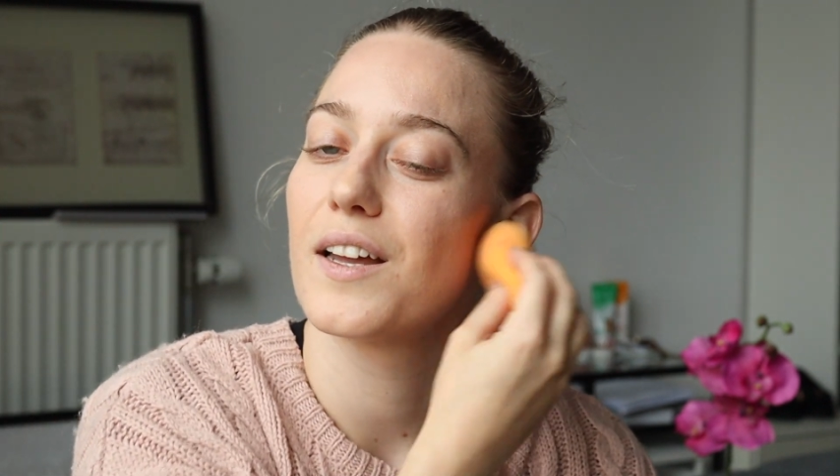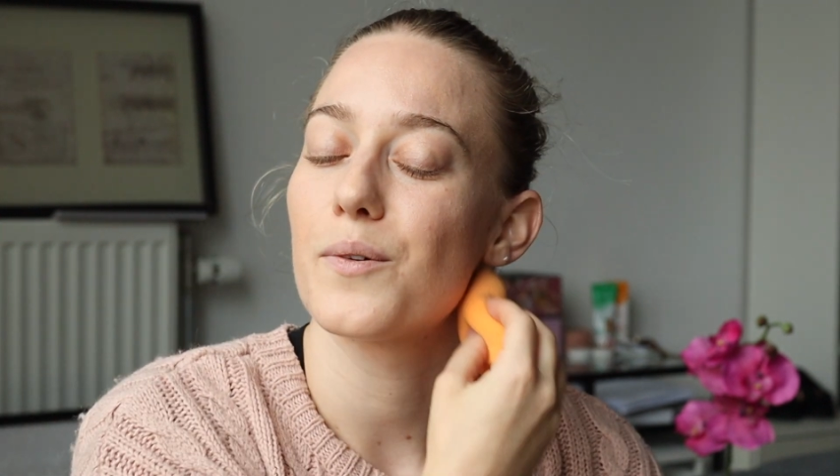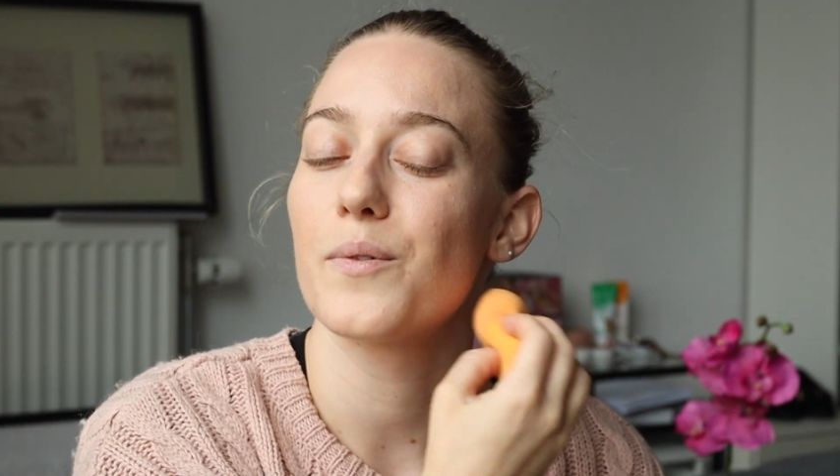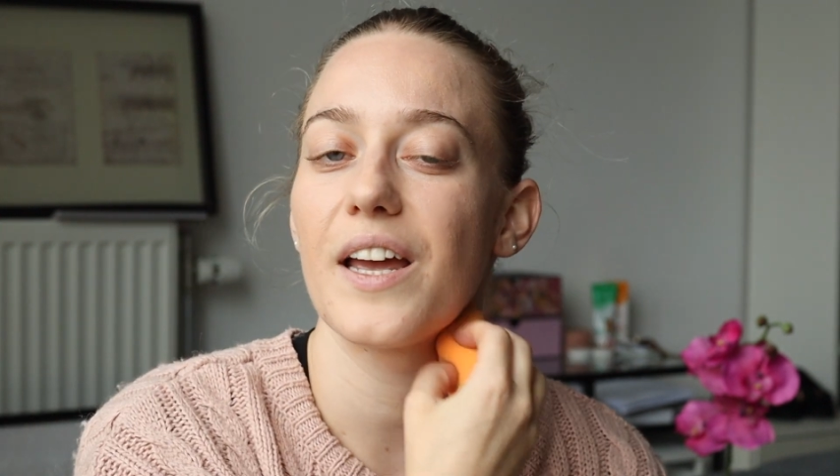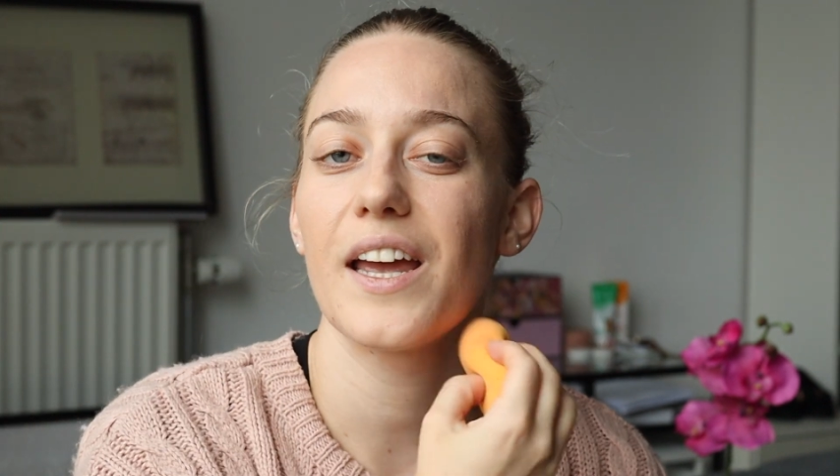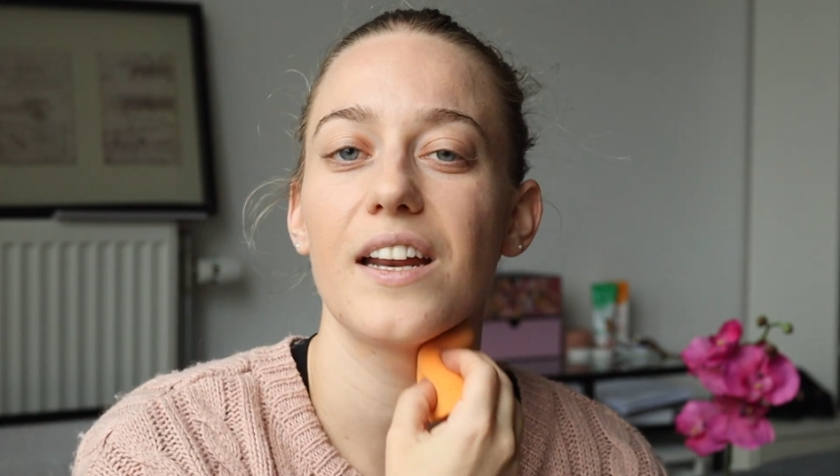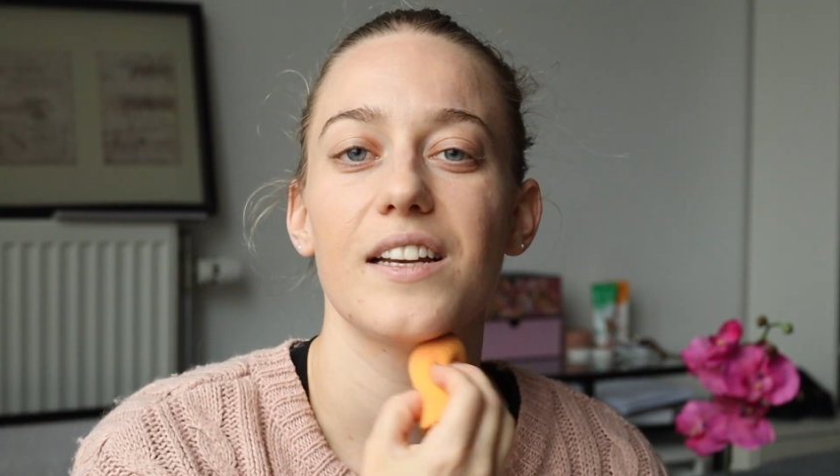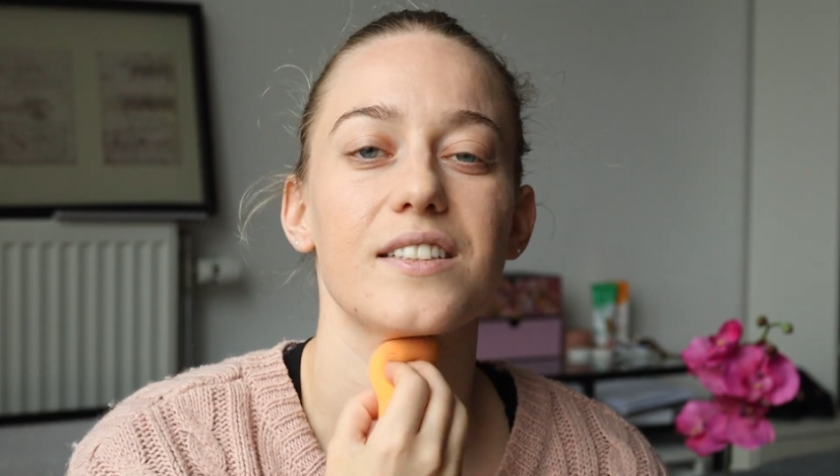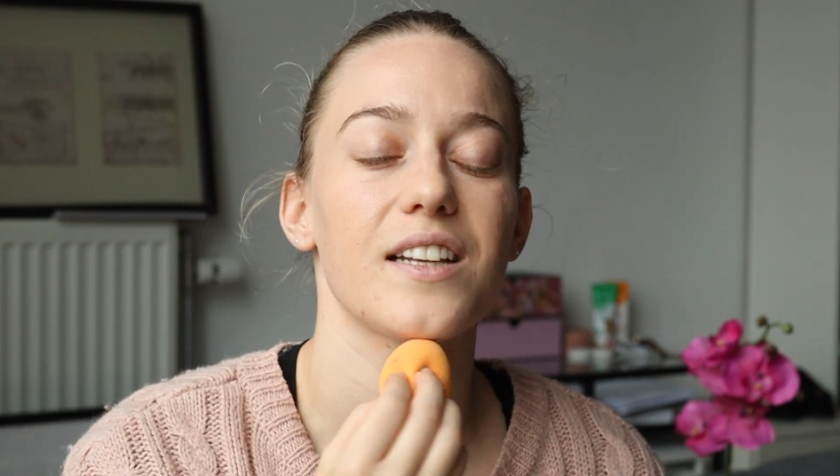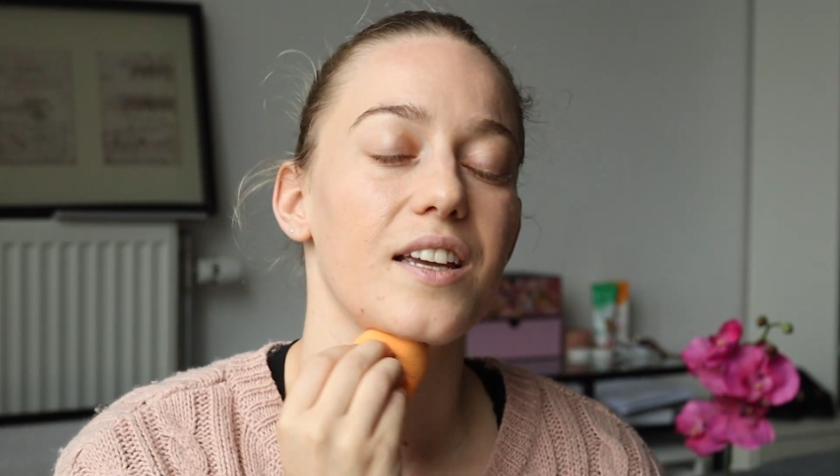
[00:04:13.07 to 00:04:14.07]
the rain
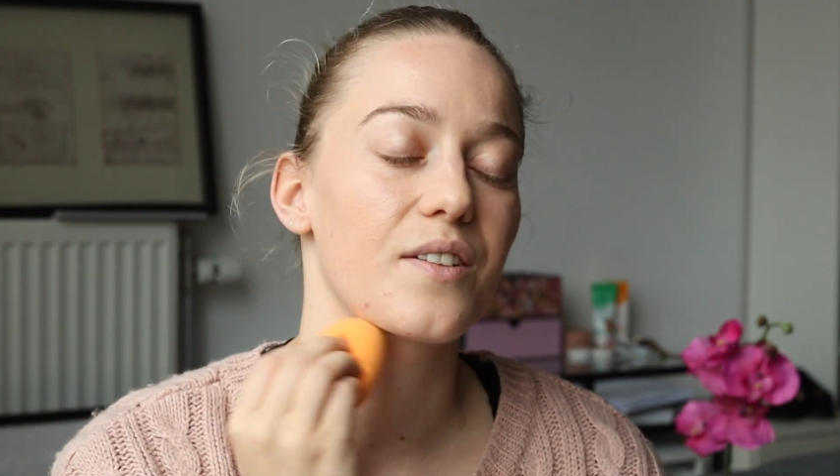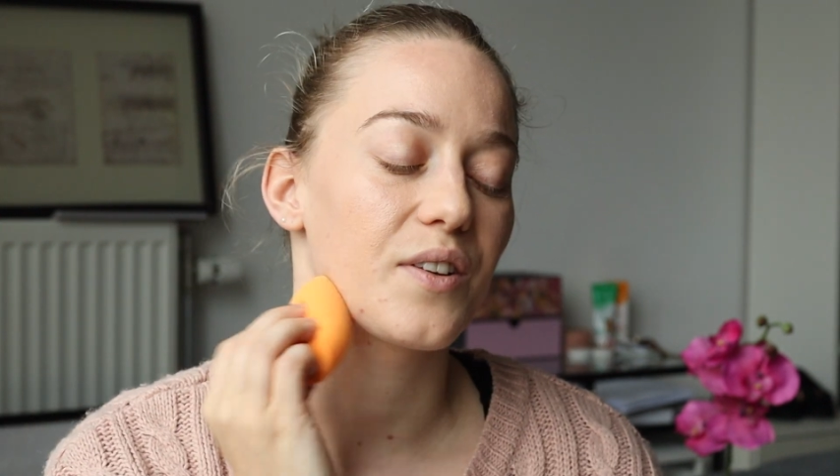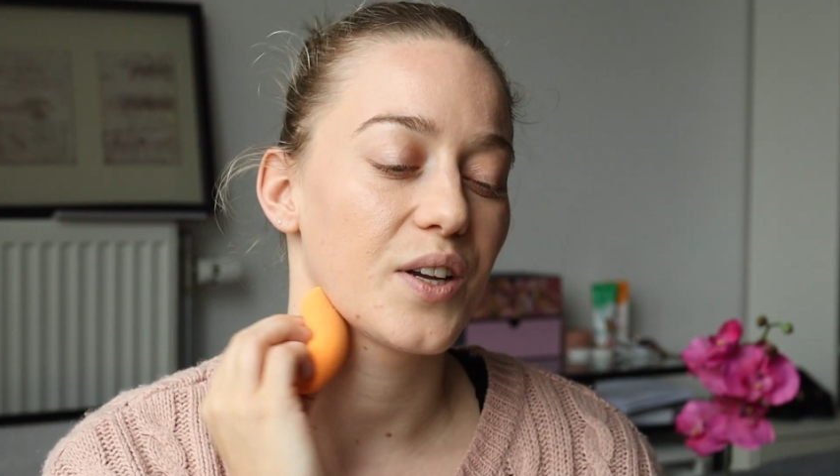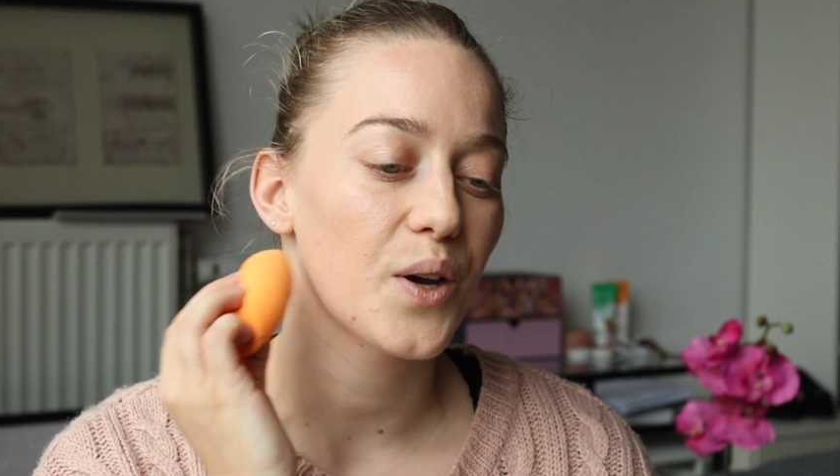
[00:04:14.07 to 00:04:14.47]
is like very